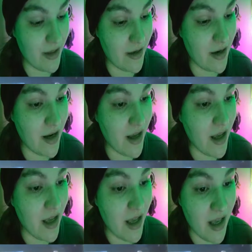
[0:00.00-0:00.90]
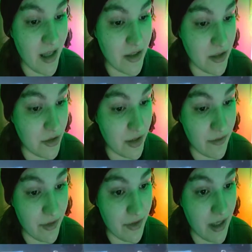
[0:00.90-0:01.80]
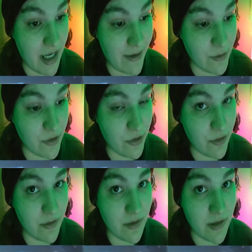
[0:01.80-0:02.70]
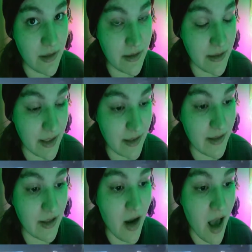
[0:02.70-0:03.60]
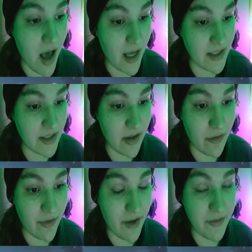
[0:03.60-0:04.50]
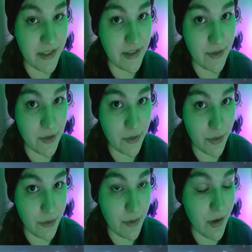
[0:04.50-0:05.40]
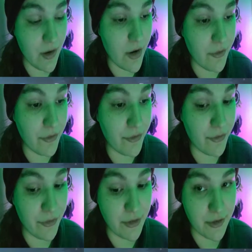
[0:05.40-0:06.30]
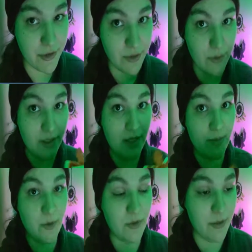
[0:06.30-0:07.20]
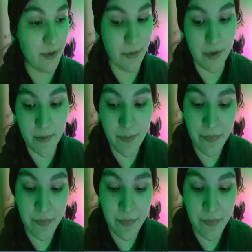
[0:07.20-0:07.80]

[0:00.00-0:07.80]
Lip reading: there and start trying to figure out how to get in there. I took off every single screw off of the first little one. I'm holding the big one.